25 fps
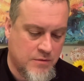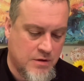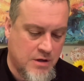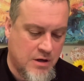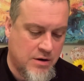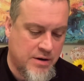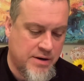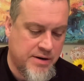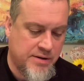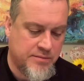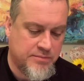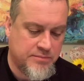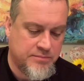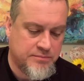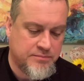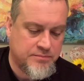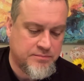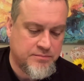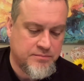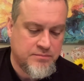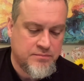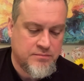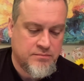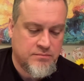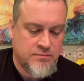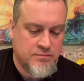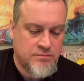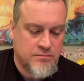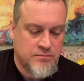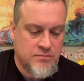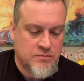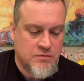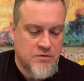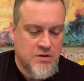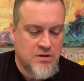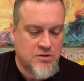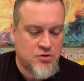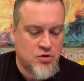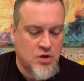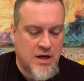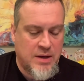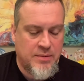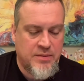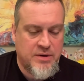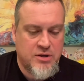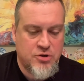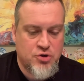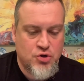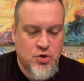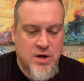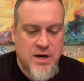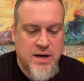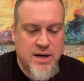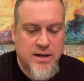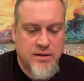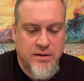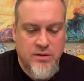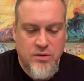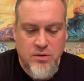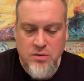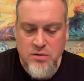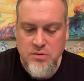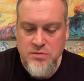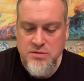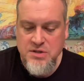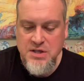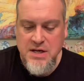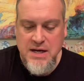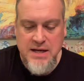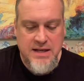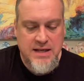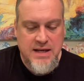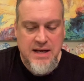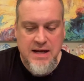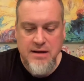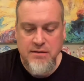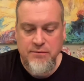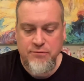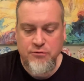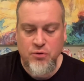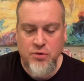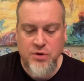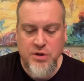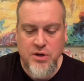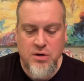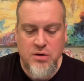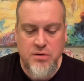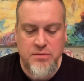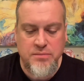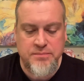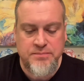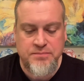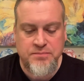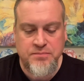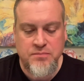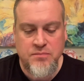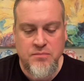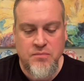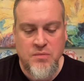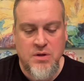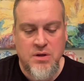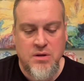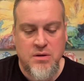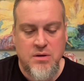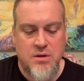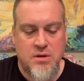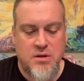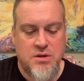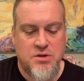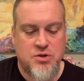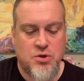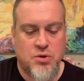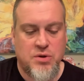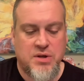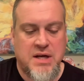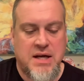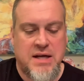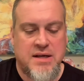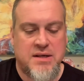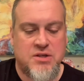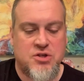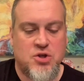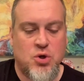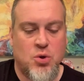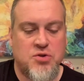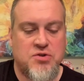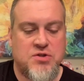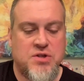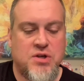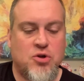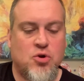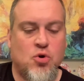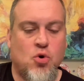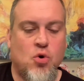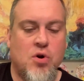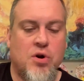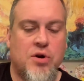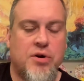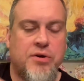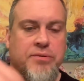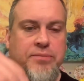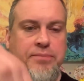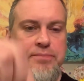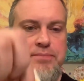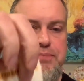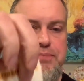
All right. So I'm gonna try a little tiny handful here. So again, toasted corn,